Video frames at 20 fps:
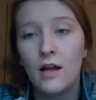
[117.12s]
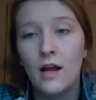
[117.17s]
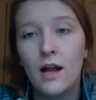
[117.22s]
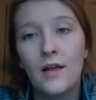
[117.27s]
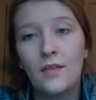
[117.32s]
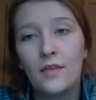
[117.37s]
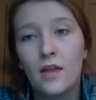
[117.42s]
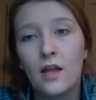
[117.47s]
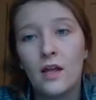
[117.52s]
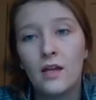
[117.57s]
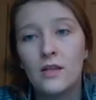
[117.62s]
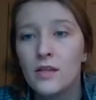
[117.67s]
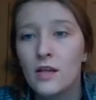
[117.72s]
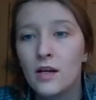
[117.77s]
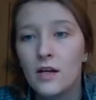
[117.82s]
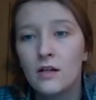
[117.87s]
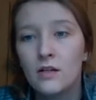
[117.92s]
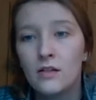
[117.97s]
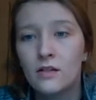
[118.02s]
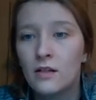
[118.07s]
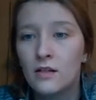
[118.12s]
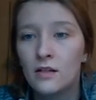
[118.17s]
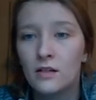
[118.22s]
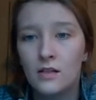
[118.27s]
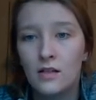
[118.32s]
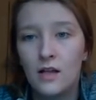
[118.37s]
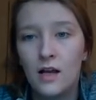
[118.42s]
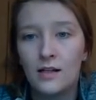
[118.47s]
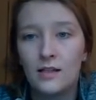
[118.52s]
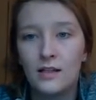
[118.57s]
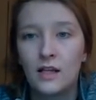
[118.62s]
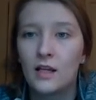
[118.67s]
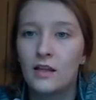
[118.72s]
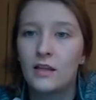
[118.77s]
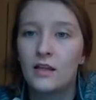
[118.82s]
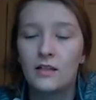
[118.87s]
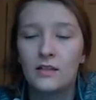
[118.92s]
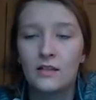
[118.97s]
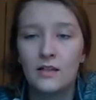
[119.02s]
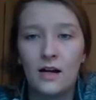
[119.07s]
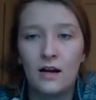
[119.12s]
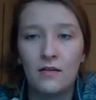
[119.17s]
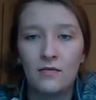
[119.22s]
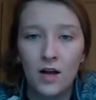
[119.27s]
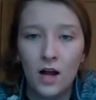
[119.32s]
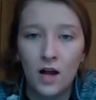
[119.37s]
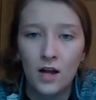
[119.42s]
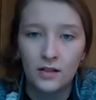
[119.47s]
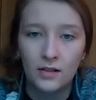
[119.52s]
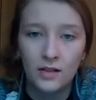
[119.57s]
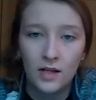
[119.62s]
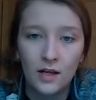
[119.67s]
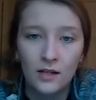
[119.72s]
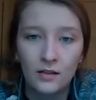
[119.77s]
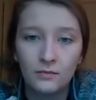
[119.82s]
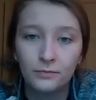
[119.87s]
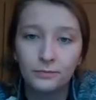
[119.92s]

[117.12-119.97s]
and then there's slides like this that have content,